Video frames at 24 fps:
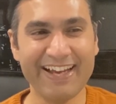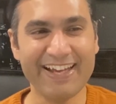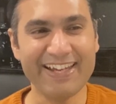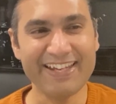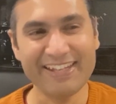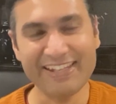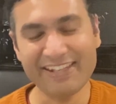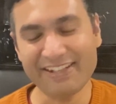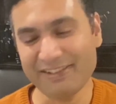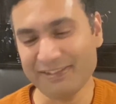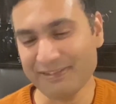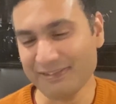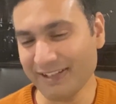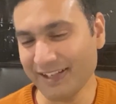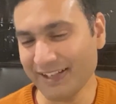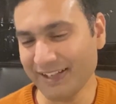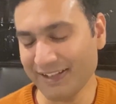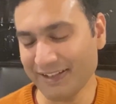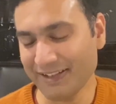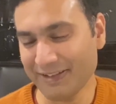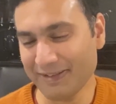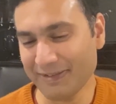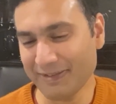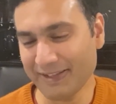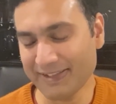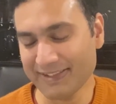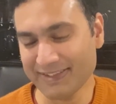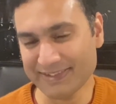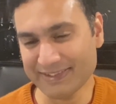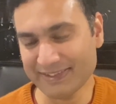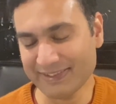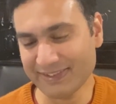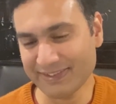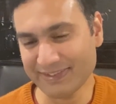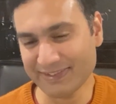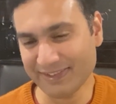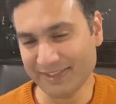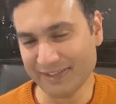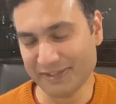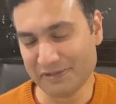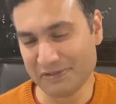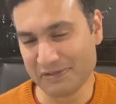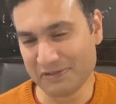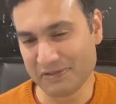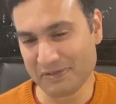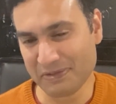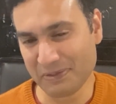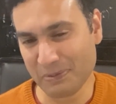You know, uh, I think this is an
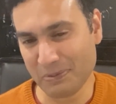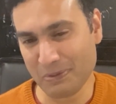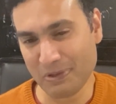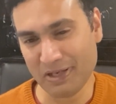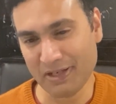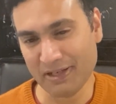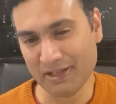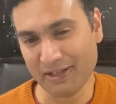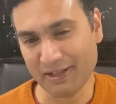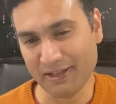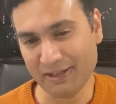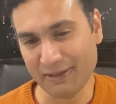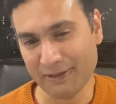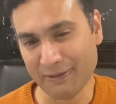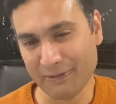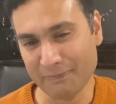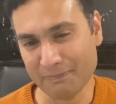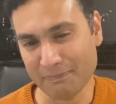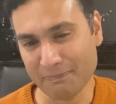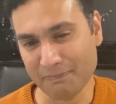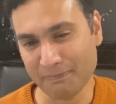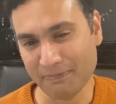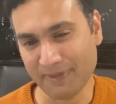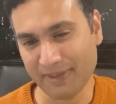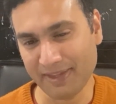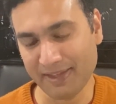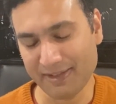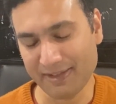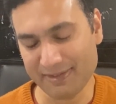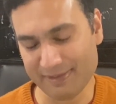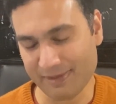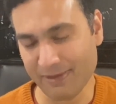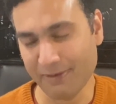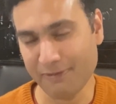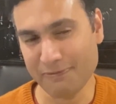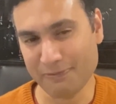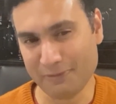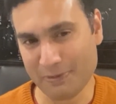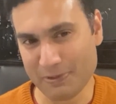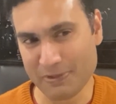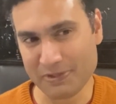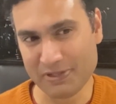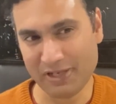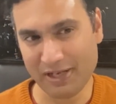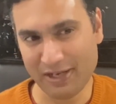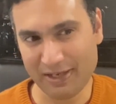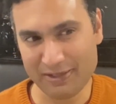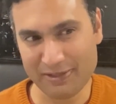interesting one. Um, it's of
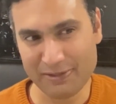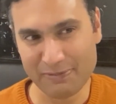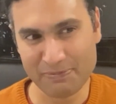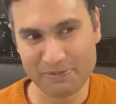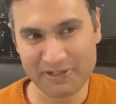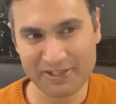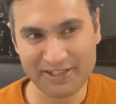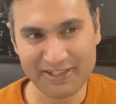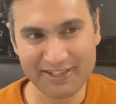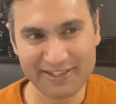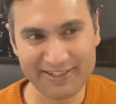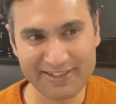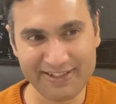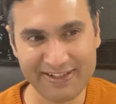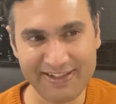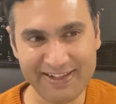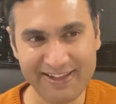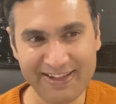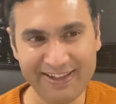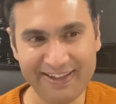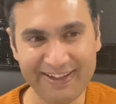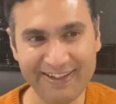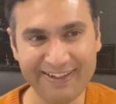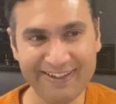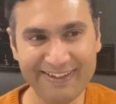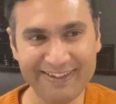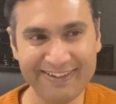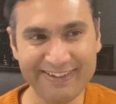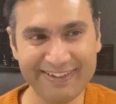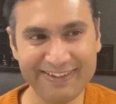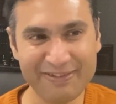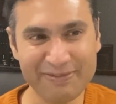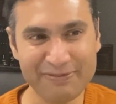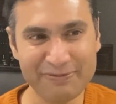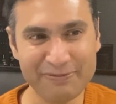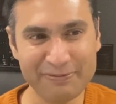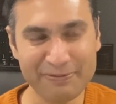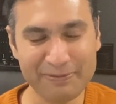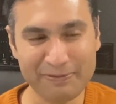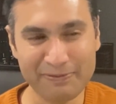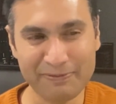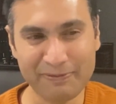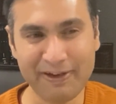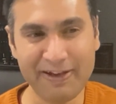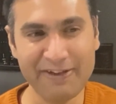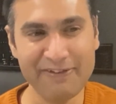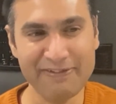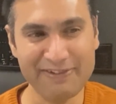course hard to predict uh, uh for
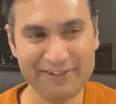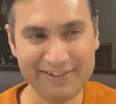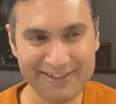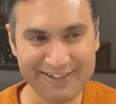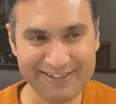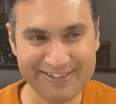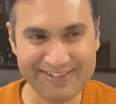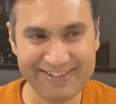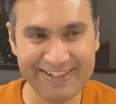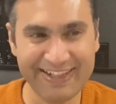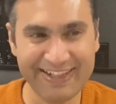five years